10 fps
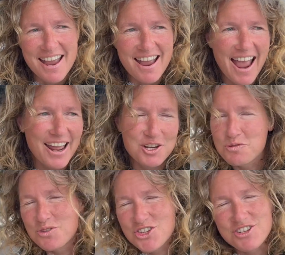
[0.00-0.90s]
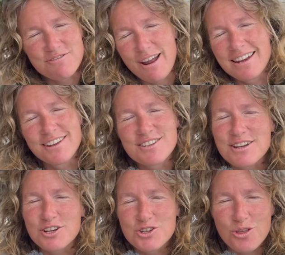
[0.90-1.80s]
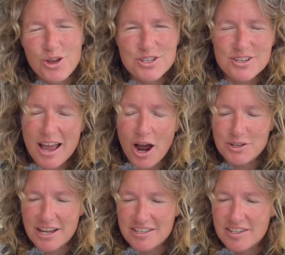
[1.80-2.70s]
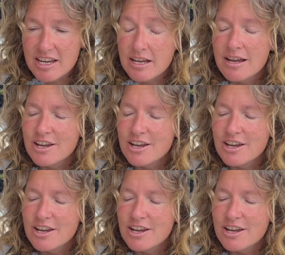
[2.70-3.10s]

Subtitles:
it was just fun listening to those out at sea.